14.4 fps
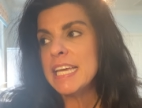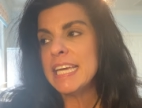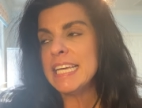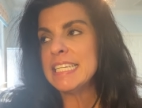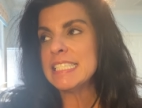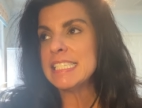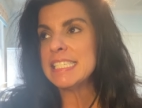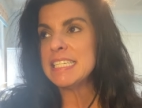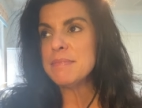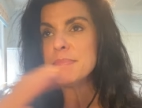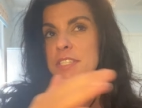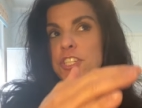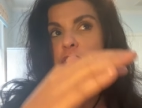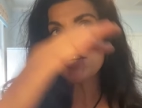it
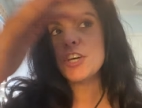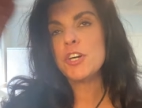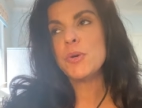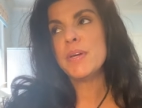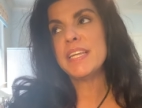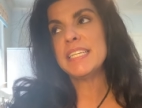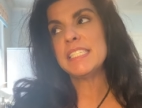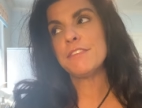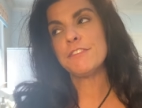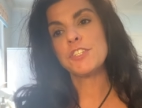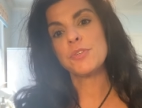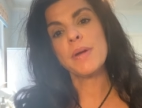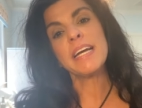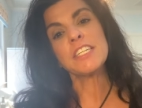seems to go in a
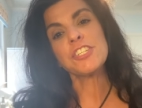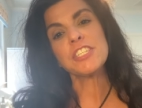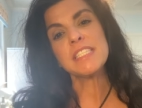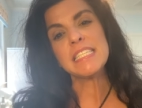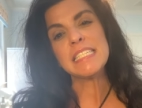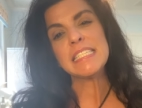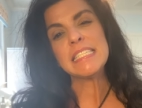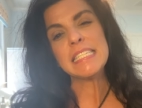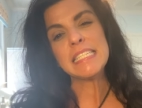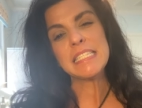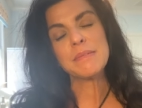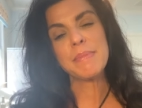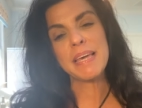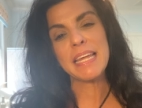different direction than
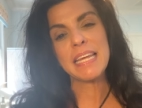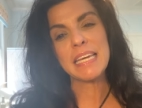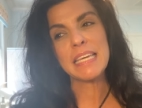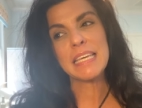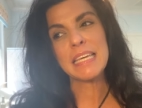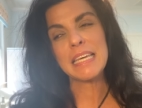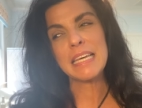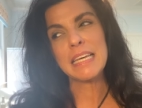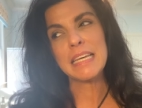systematic